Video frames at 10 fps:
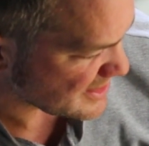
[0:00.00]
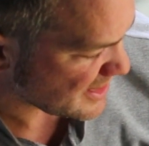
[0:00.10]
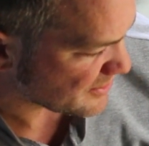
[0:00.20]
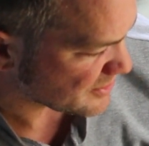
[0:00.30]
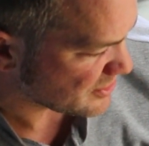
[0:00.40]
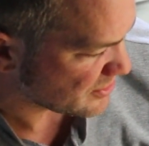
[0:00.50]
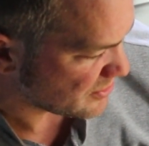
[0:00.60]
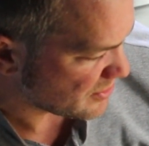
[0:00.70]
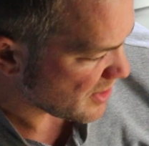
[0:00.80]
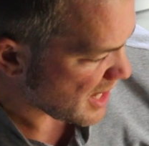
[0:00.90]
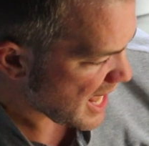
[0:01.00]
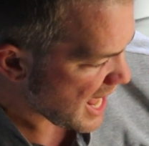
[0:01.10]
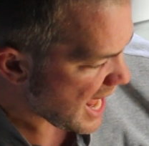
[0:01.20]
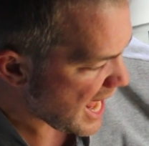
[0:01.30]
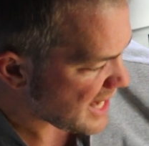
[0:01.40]
down to
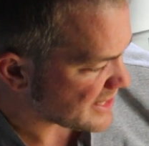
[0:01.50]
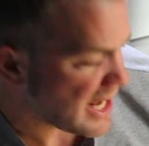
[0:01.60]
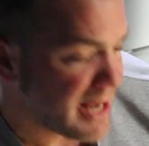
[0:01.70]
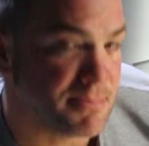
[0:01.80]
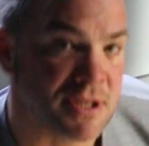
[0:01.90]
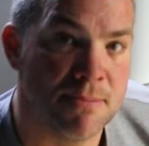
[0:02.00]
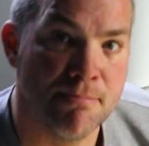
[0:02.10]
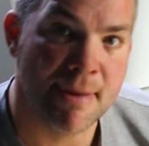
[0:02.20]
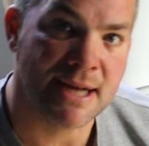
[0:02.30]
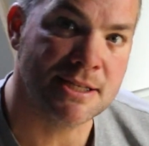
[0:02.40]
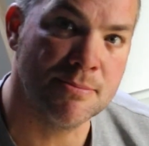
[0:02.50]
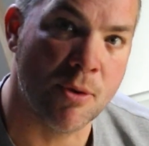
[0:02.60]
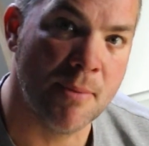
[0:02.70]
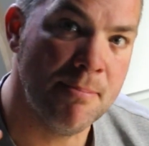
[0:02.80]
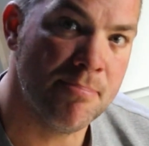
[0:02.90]
8 amps
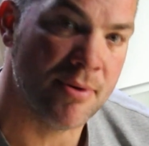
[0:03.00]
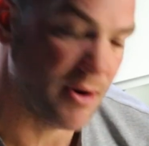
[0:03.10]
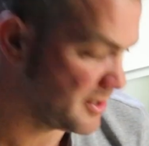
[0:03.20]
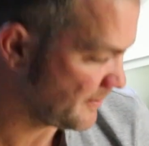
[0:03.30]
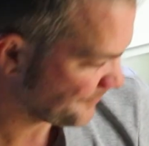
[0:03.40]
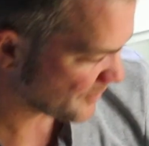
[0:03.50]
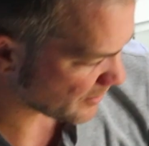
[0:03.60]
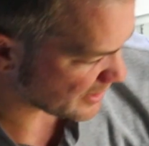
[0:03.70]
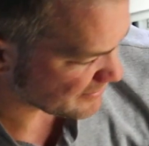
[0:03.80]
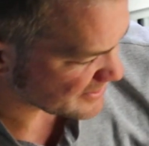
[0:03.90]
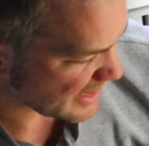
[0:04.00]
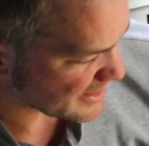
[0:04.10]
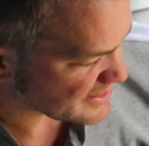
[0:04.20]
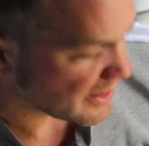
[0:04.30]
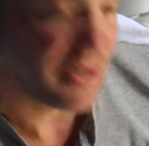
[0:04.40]
maximum import, or even dial it down